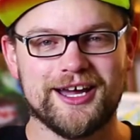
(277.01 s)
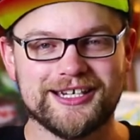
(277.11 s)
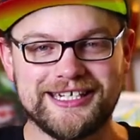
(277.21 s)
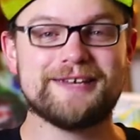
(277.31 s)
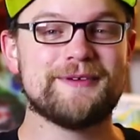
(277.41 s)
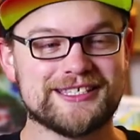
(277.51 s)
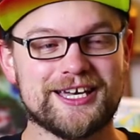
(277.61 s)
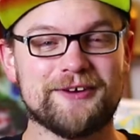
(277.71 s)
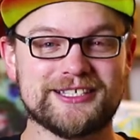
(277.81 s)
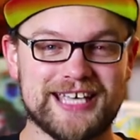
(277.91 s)
Idina
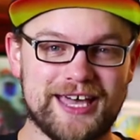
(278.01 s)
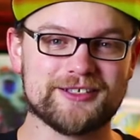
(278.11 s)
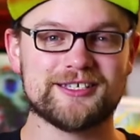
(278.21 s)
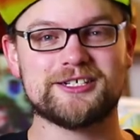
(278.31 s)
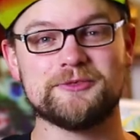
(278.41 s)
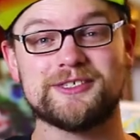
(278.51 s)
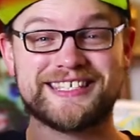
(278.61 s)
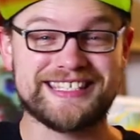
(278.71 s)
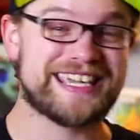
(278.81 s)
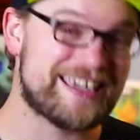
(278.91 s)
Menzel was Elsa. She was
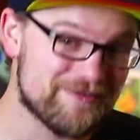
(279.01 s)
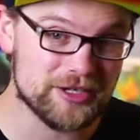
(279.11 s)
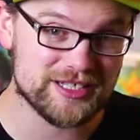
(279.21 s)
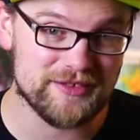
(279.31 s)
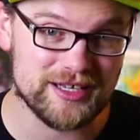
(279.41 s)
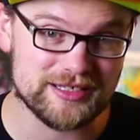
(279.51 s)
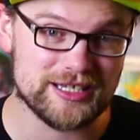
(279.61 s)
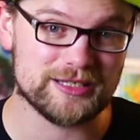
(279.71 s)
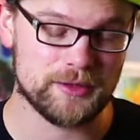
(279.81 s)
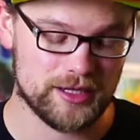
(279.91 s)
the singing voice of
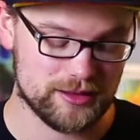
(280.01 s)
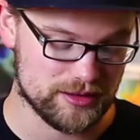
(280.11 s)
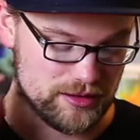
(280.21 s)
Elsa as well.